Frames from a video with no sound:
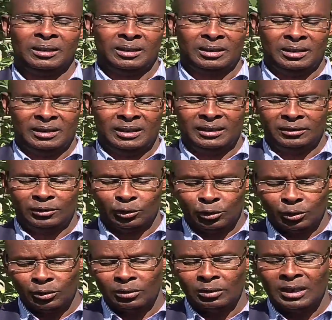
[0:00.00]
Uh, there is
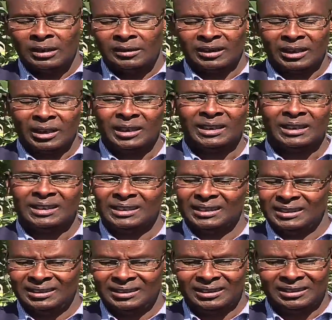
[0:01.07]
no
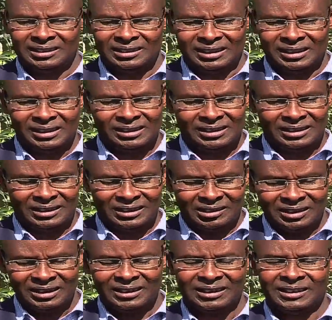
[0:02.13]
security, is in sh the
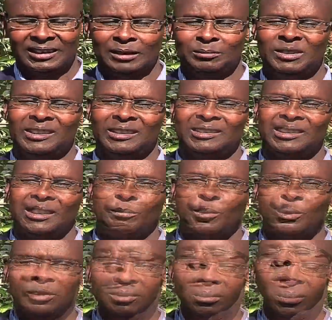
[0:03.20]
security system is in
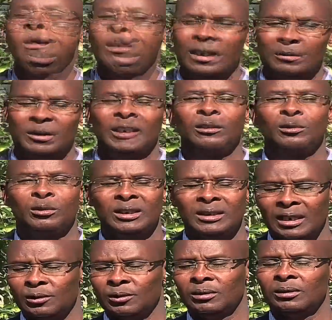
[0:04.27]
shambles. Let me tell you, in
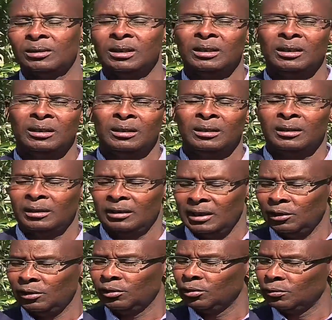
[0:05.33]
Narok,
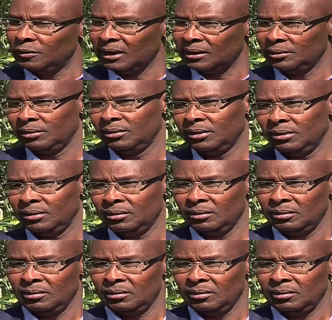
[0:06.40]
there are only two factions.